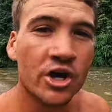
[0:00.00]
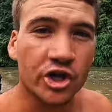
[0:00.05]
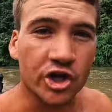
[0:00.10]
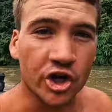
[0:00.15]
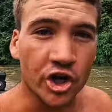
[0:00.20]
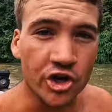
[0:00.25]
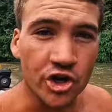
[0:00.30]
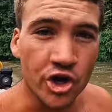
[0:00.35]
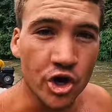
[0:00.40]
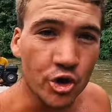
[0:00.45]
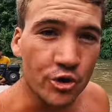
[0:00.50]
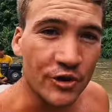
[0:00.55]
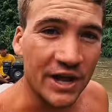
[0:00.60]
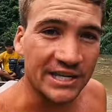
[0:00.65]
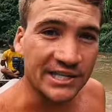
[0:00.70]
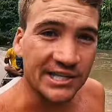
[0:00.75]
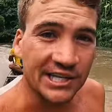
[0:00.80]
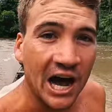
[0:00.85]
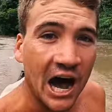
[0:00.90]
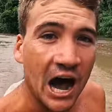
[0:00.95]
canoe
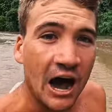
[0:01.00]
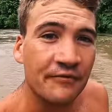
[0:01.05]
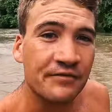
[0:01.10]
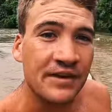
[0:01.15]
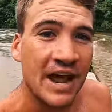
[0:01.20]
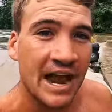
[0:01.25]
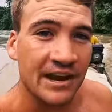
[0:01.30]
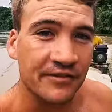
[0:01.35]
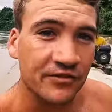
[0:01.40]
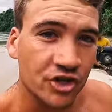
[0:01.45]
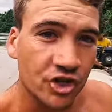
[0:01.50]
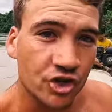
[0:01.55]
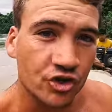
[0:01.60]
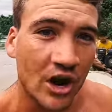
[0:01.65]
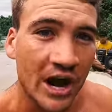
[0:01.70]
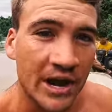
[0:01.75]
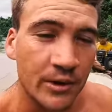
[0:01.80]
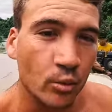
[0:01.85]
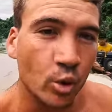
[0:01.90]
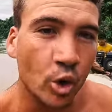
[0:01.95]
that's carved out of
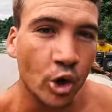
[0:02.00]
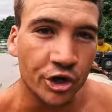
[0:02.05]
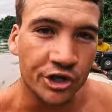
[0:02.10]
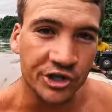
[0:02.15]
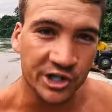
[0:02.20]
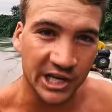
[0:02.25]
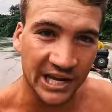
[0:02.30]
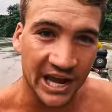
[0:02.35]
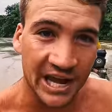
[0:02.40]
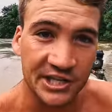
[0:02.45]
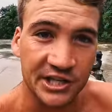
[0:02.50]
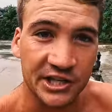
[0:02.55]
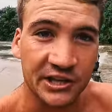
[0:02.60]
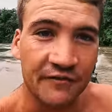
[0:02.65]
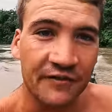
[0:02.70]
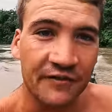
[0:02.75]
straight wood to get to the